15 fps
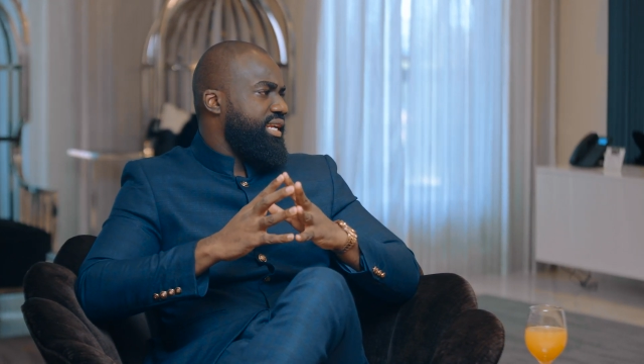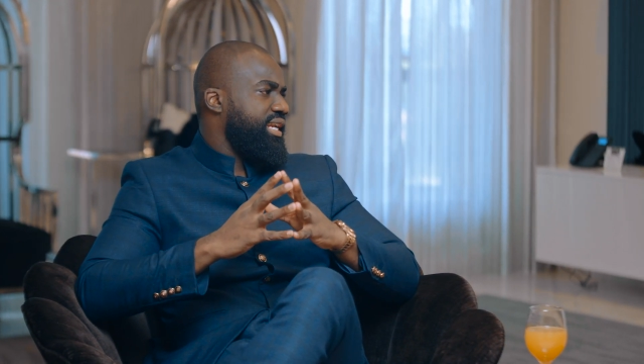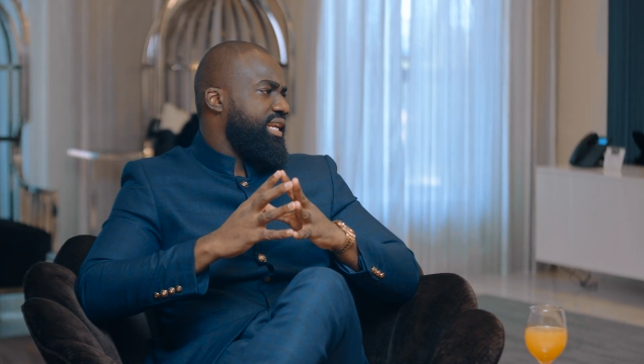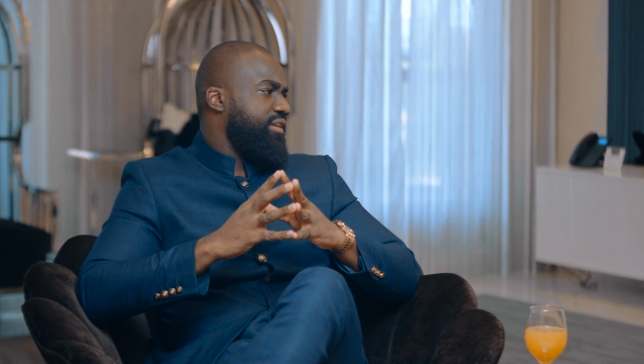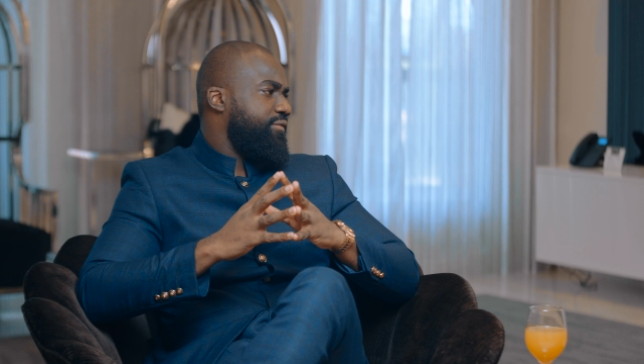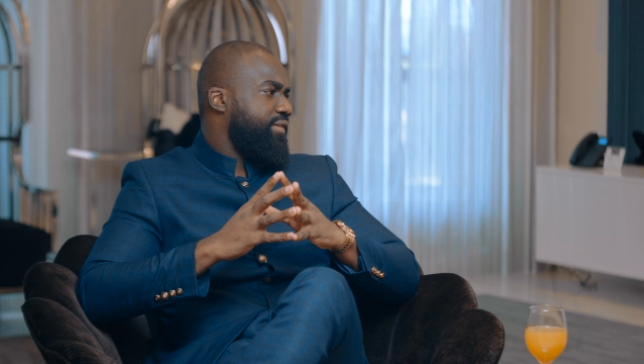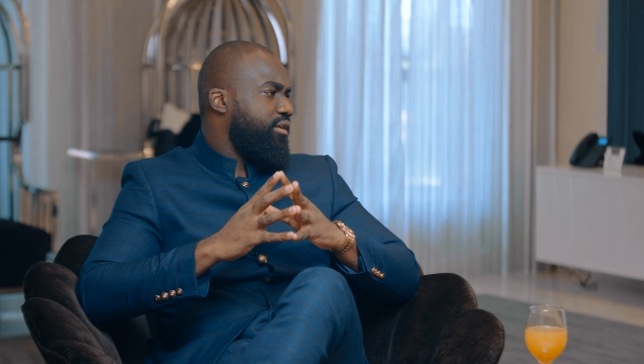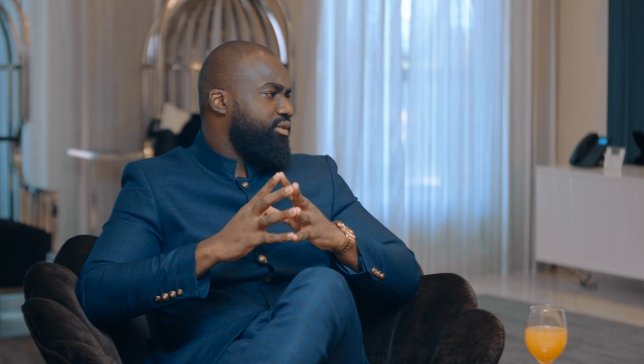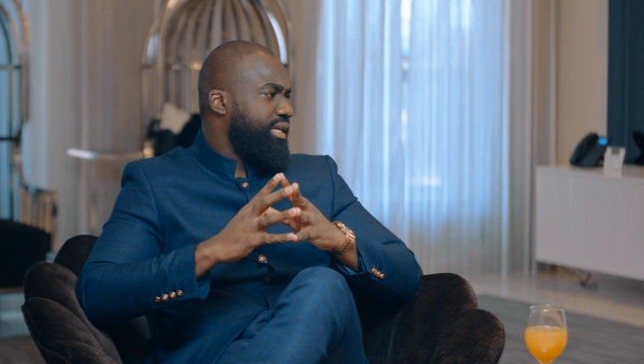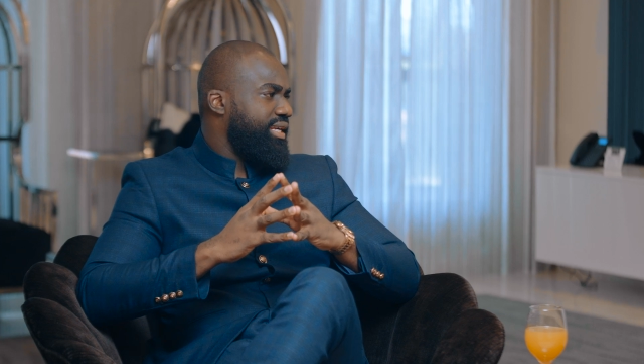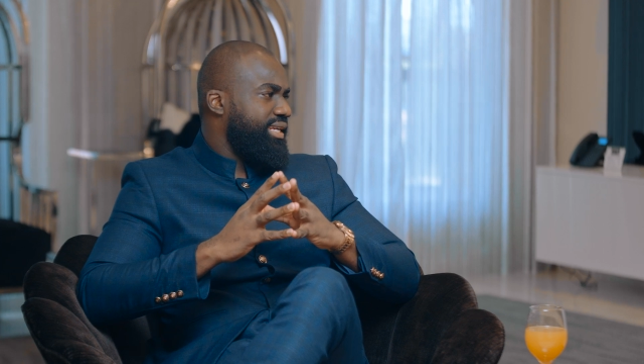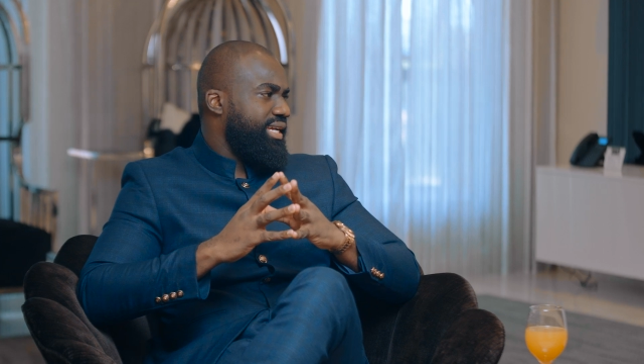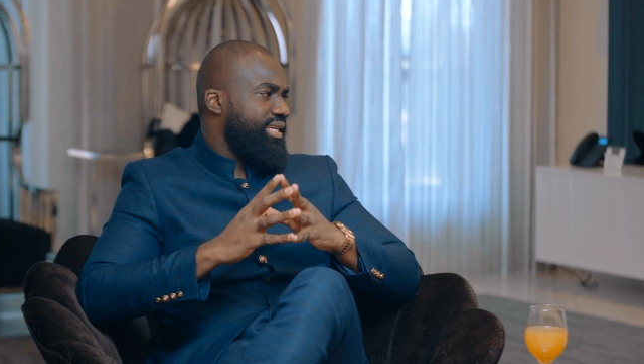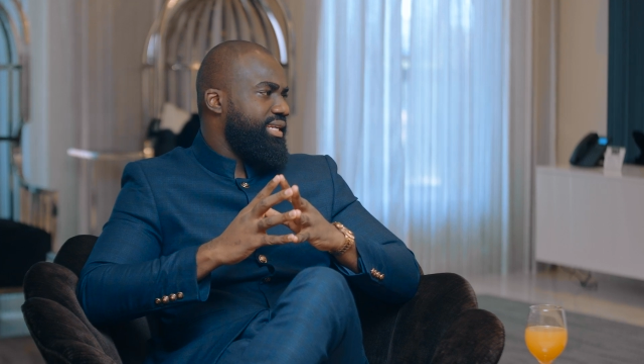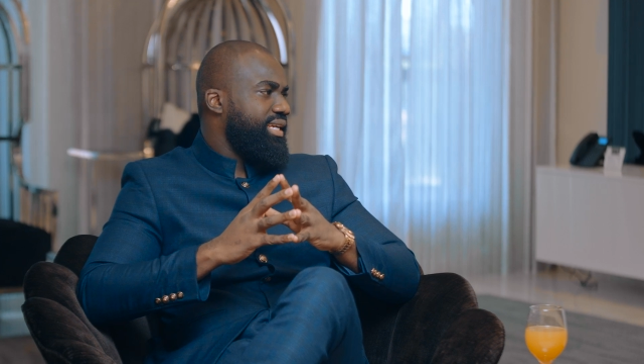and I found
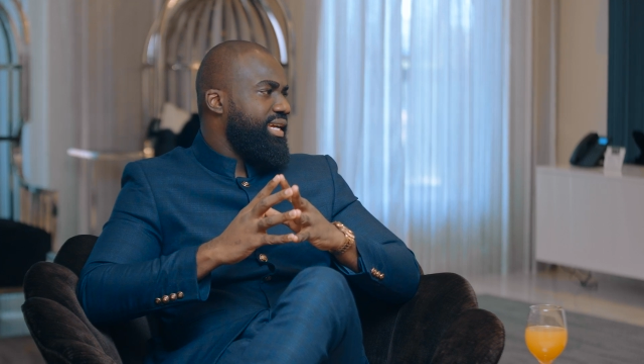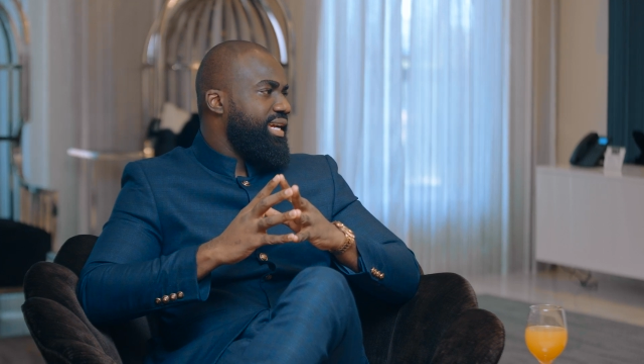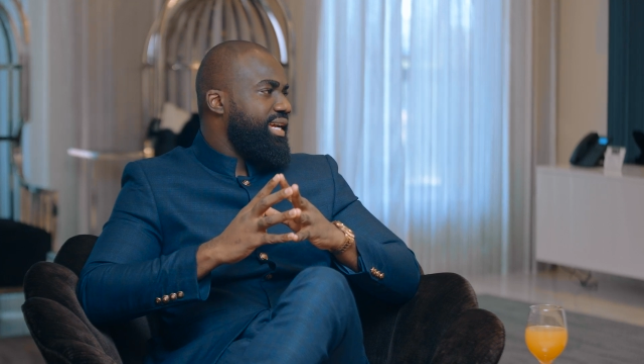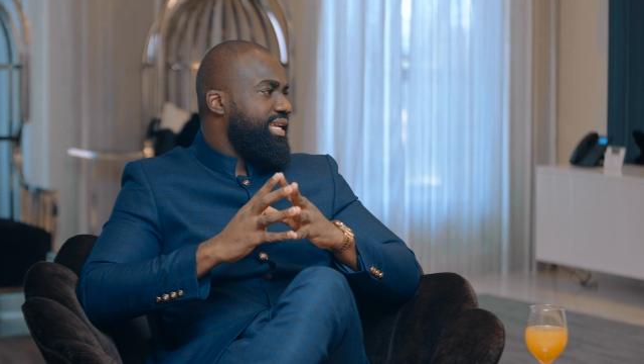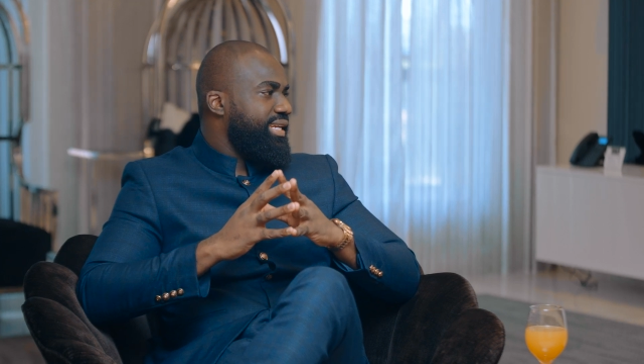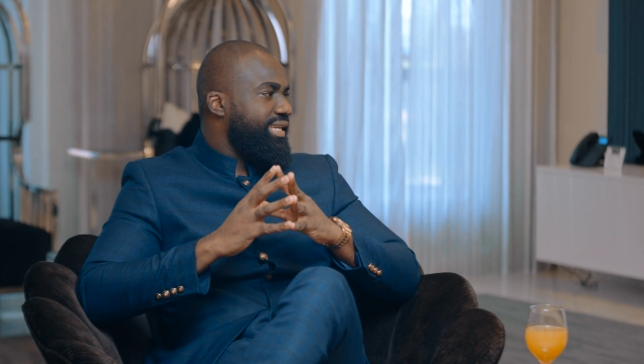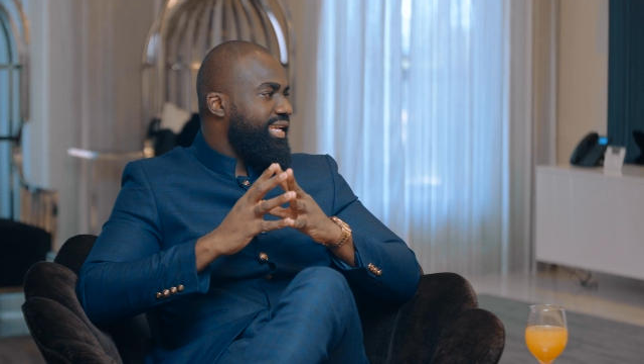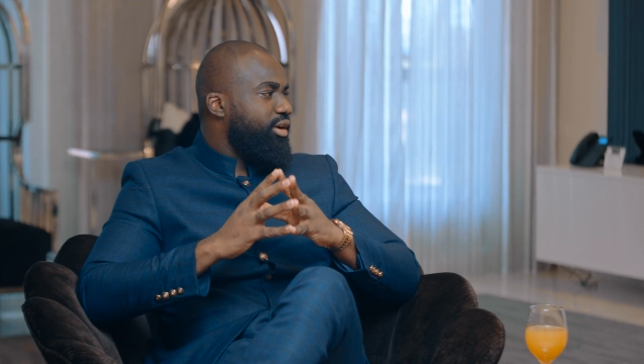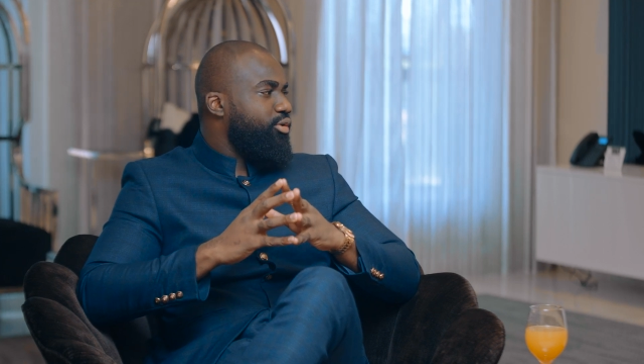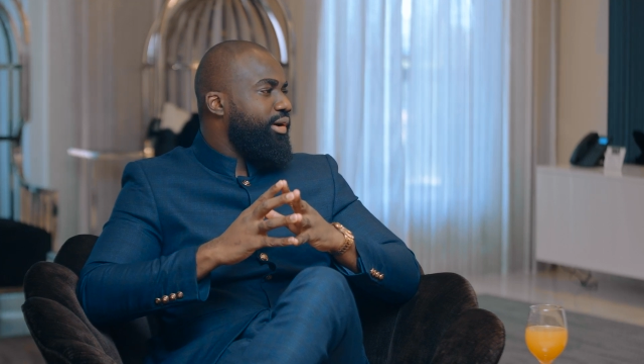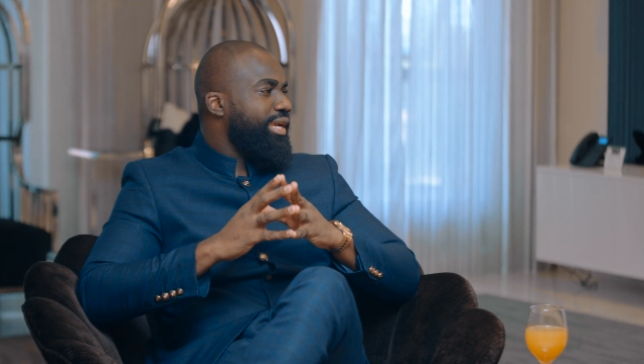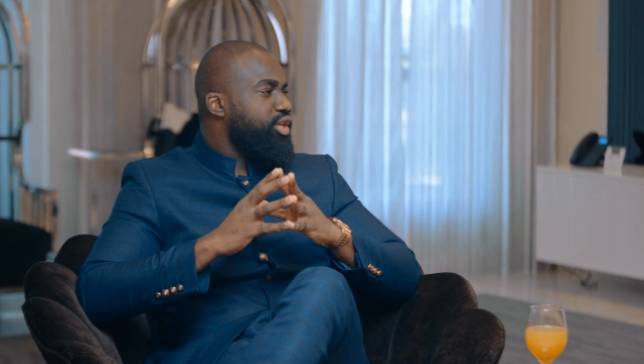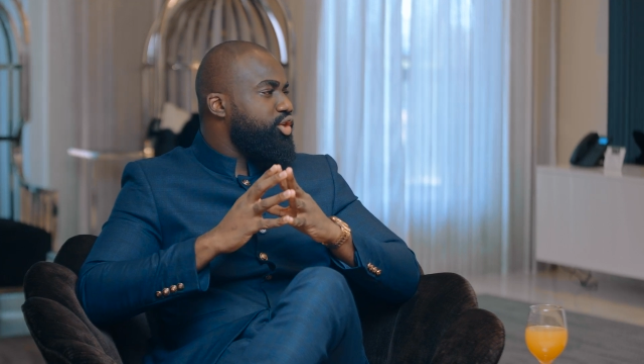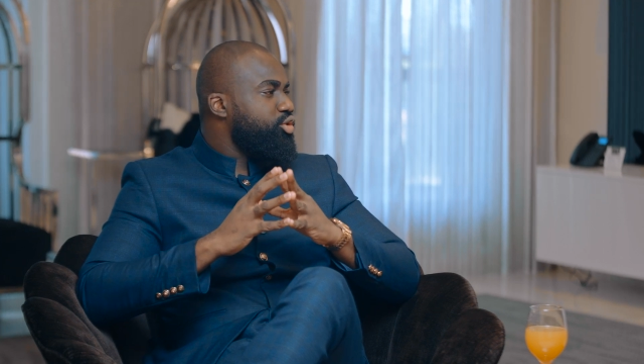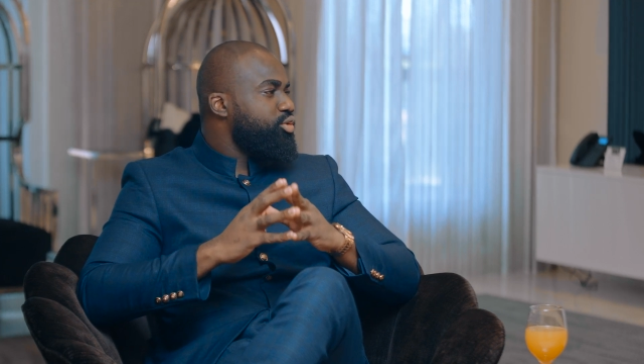out that they
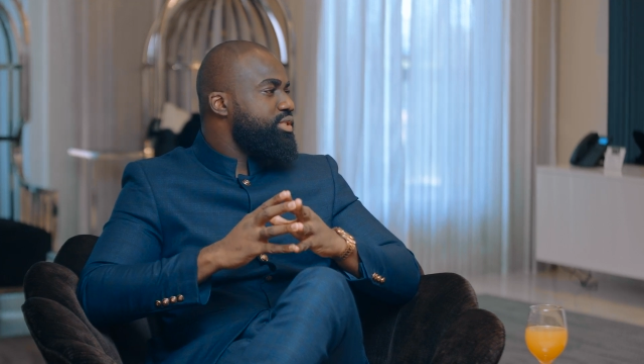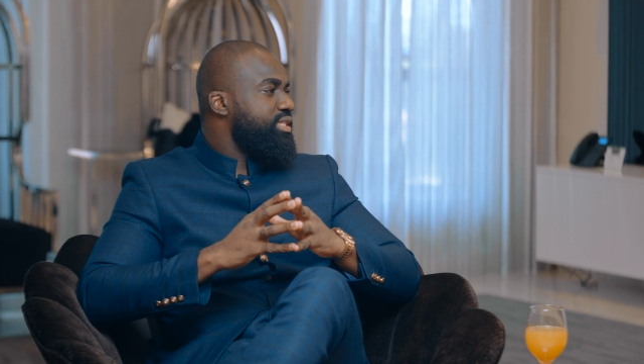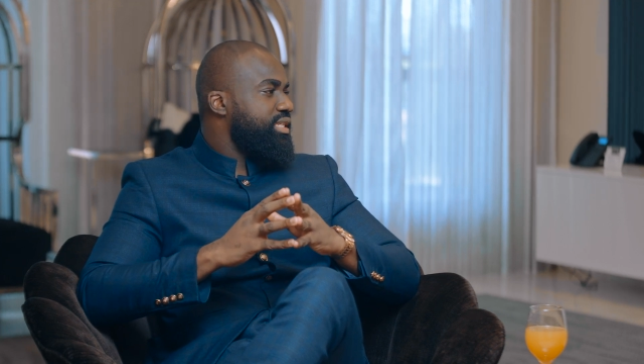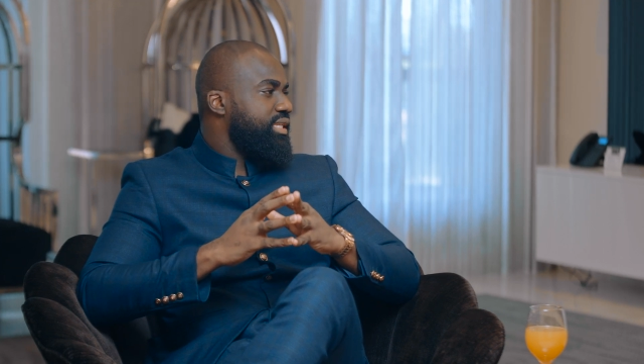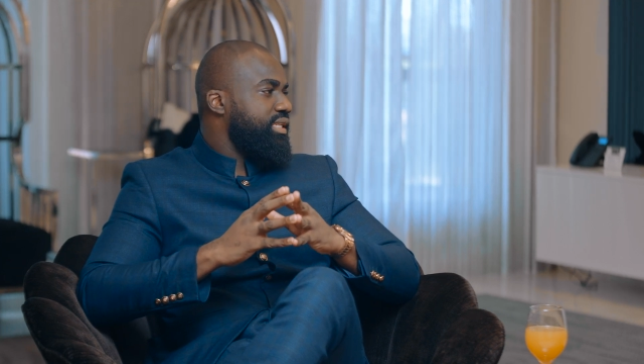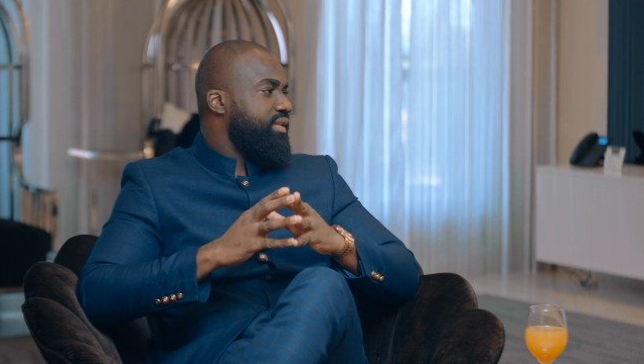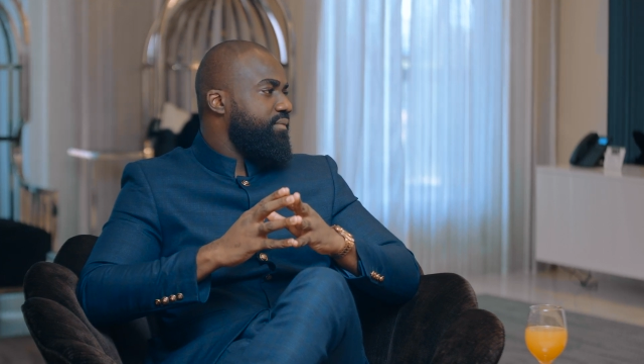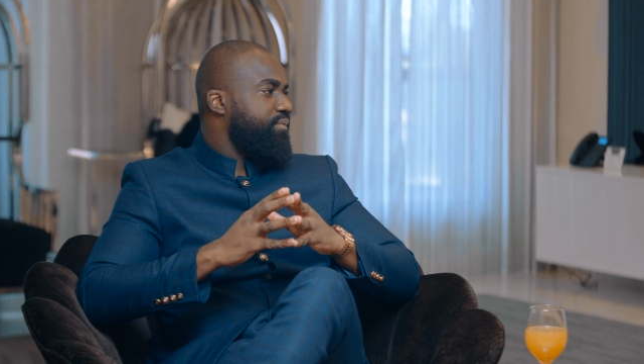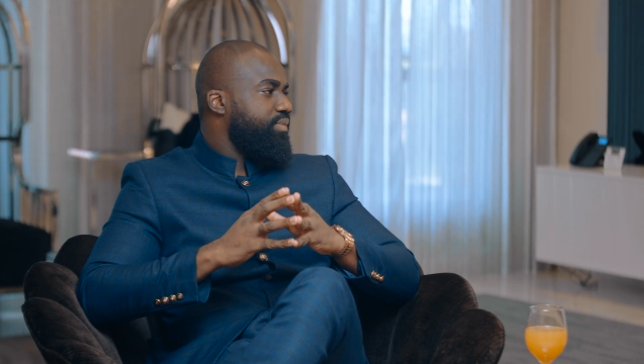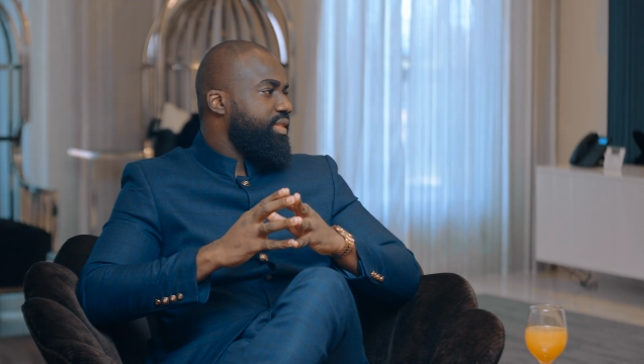were using